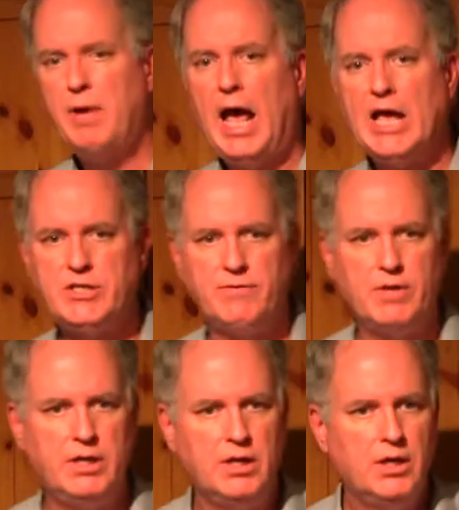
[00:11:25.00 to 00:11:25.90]

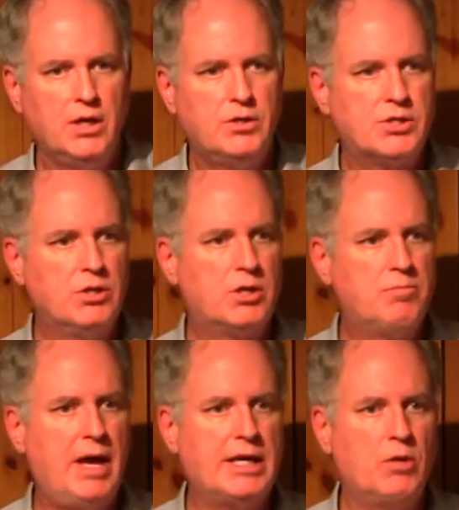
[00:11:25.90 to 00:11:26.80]
passively just looked
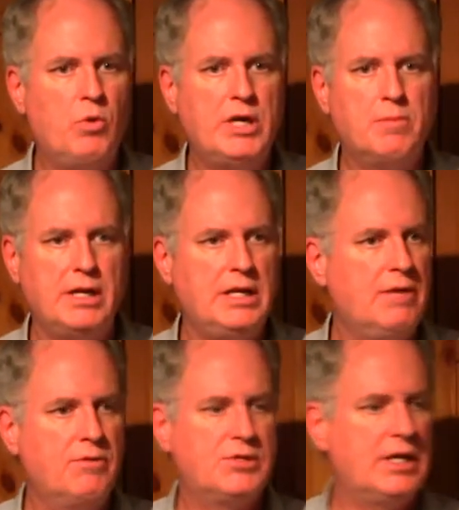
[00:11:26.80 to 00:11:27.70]
back at William and
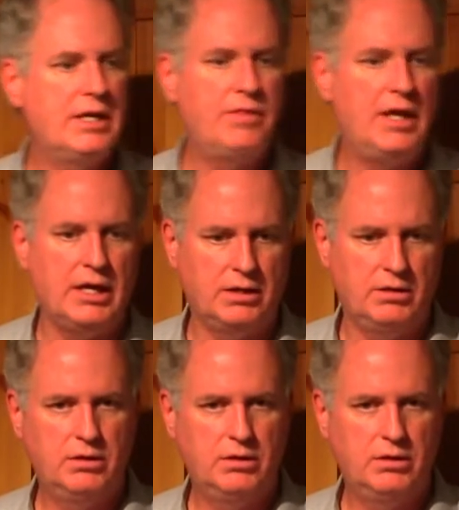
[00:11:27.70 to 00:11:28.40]
never said a thing.